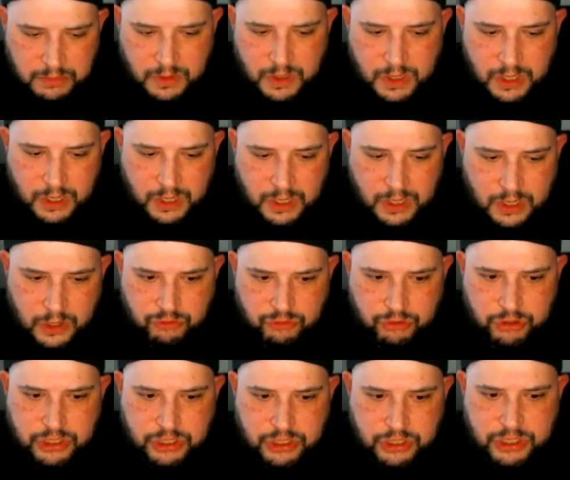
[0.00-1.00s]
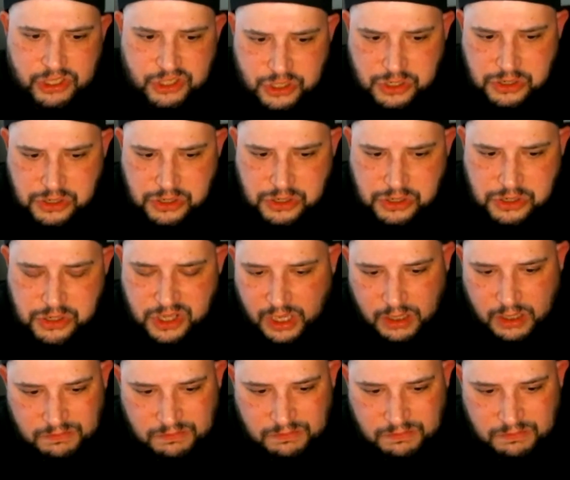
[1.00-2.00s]
traditionally
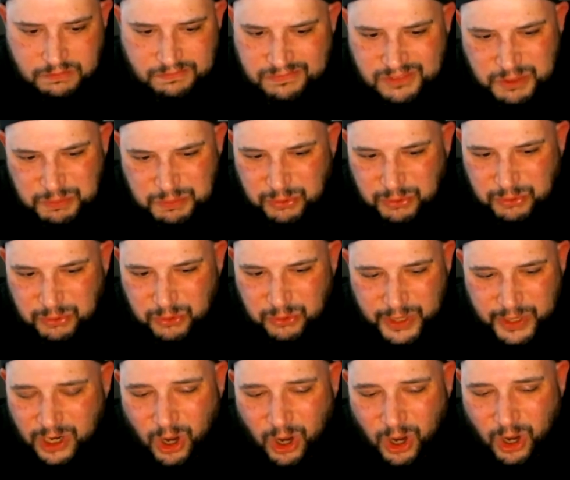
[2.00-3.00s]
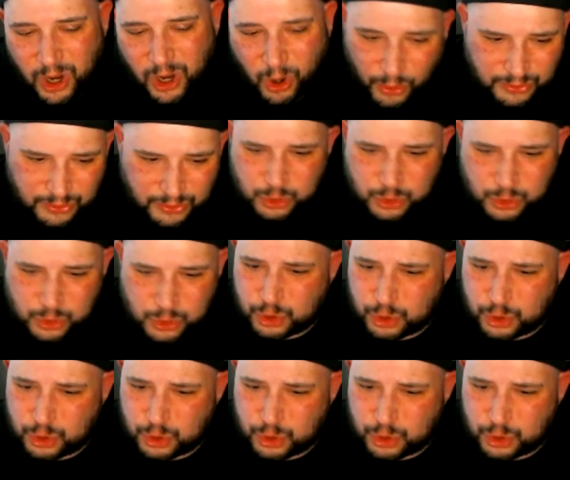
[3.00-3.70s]
deploying code through scripts,